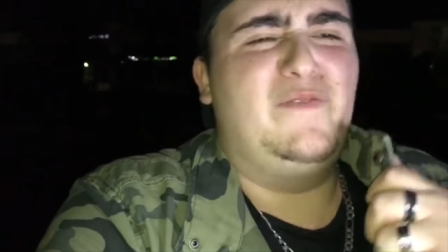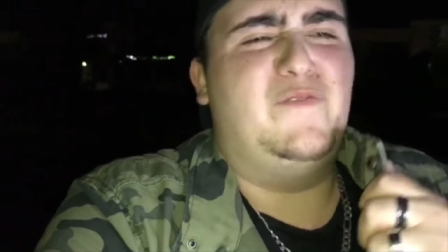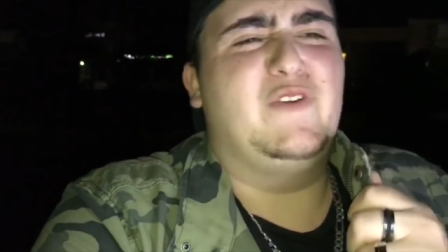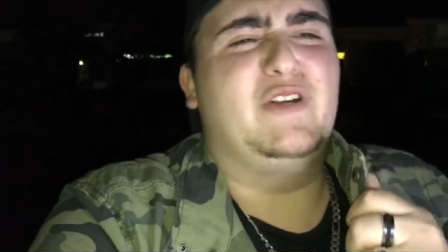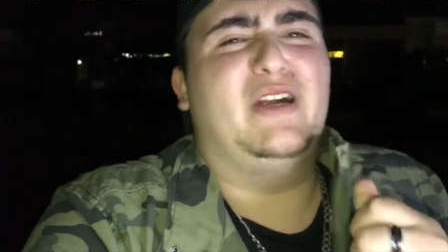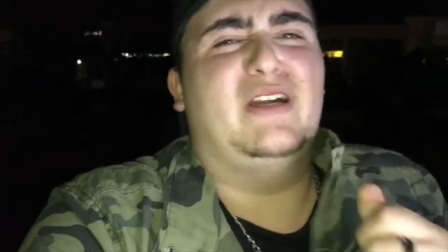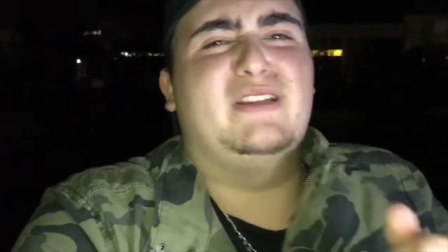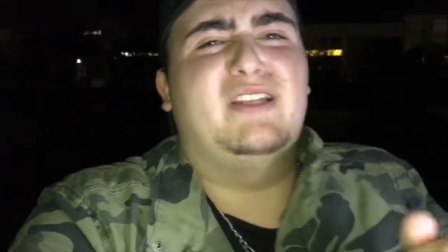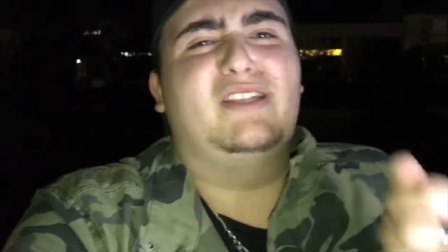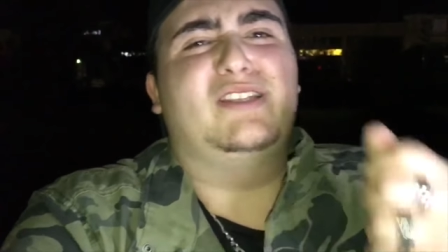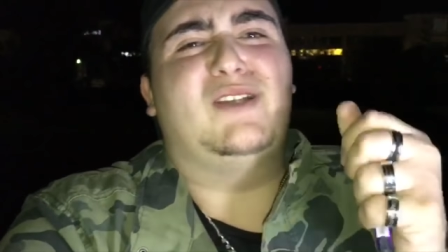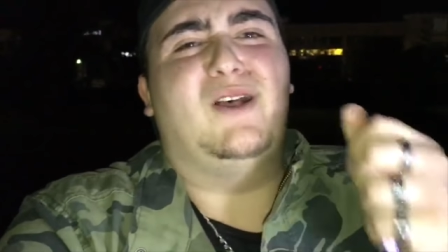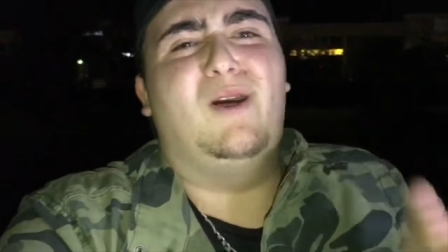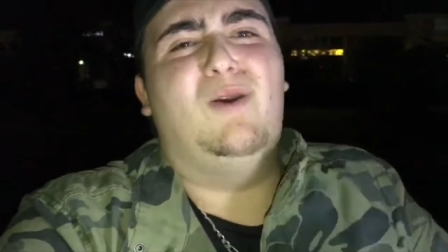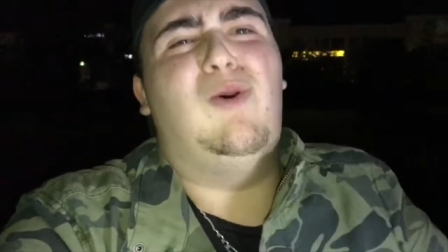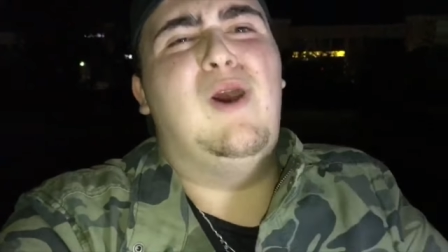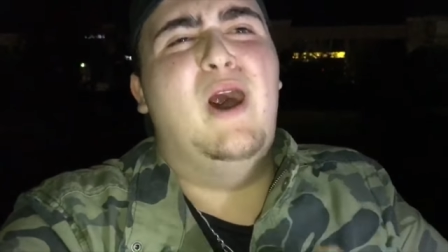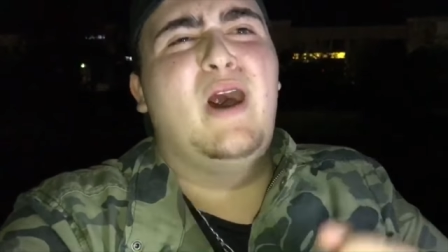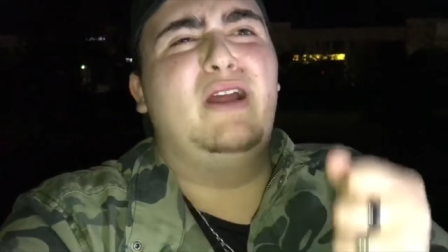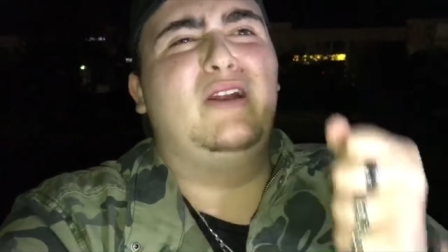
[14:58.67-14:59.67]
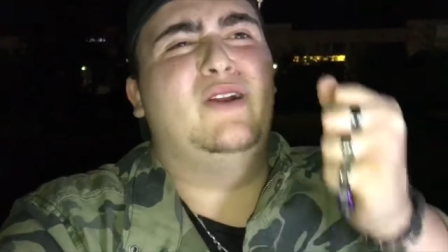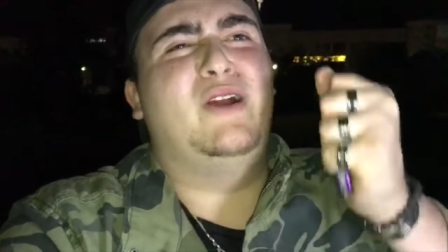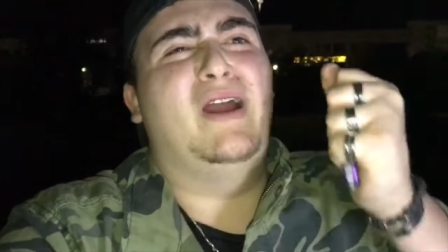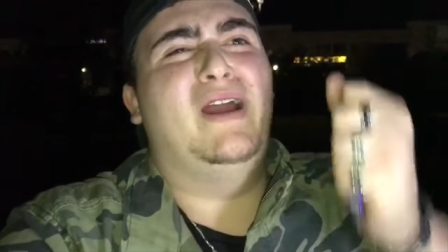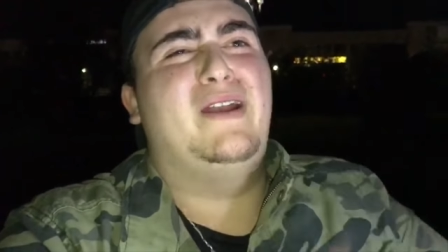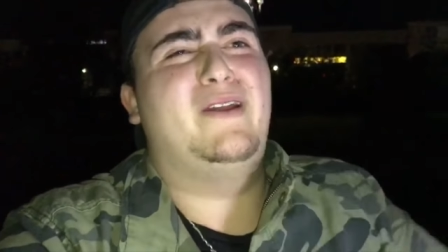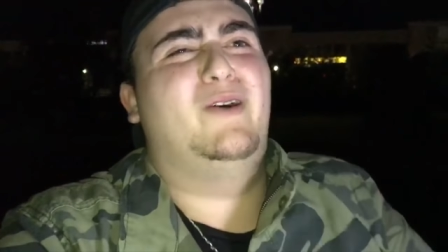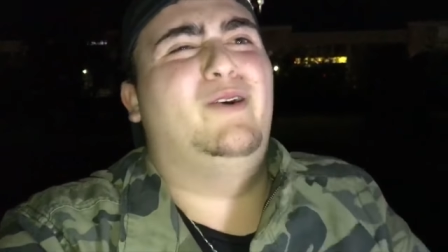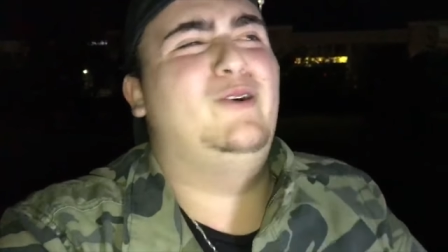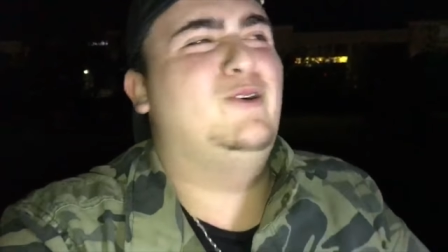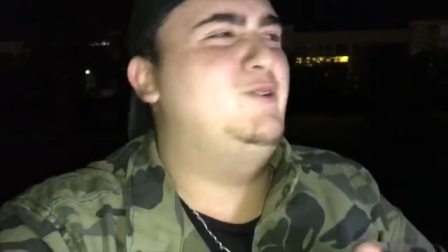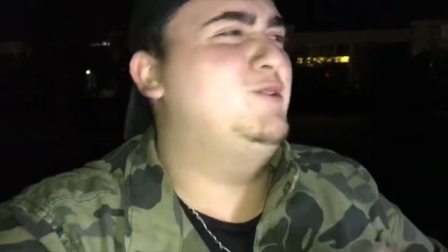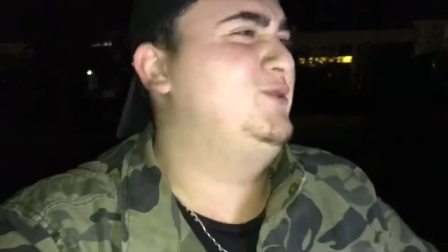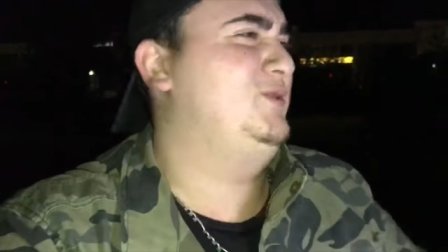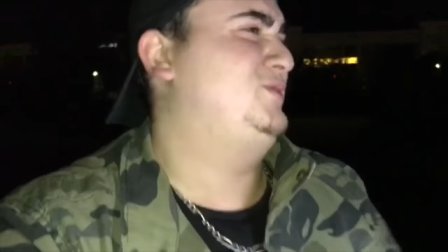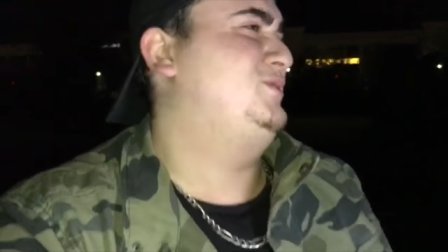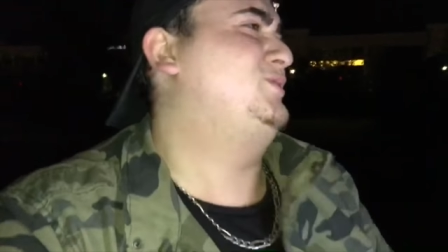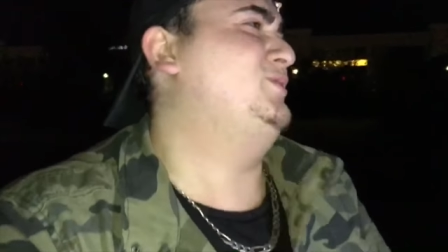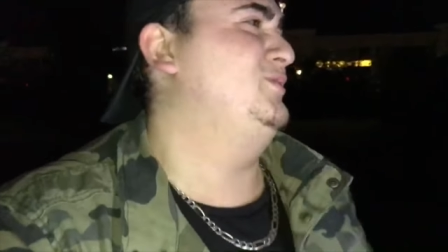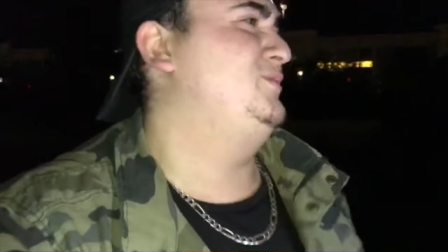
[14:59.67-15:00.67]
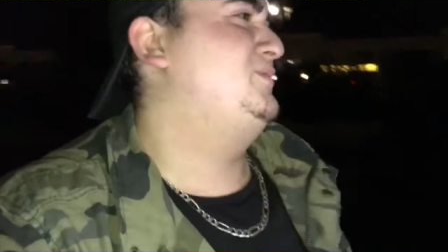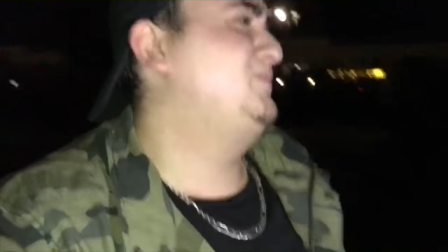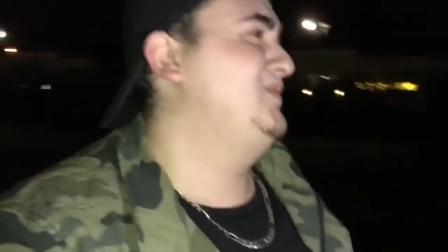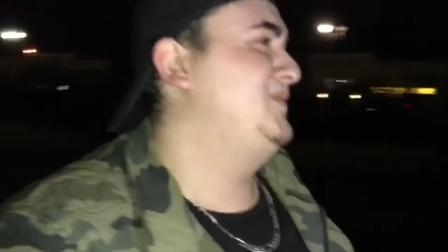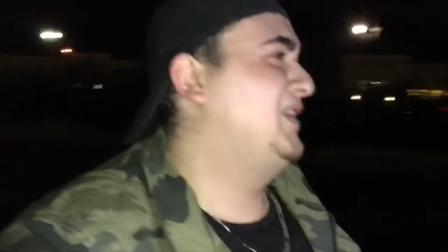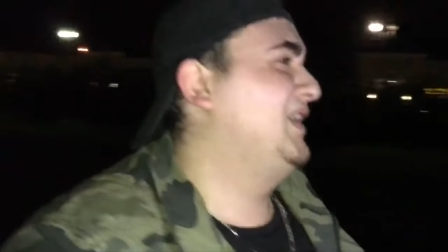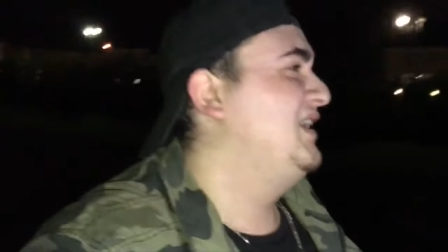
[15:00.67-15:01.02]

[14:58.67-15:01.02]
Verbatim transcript: I forgot the salt water at home.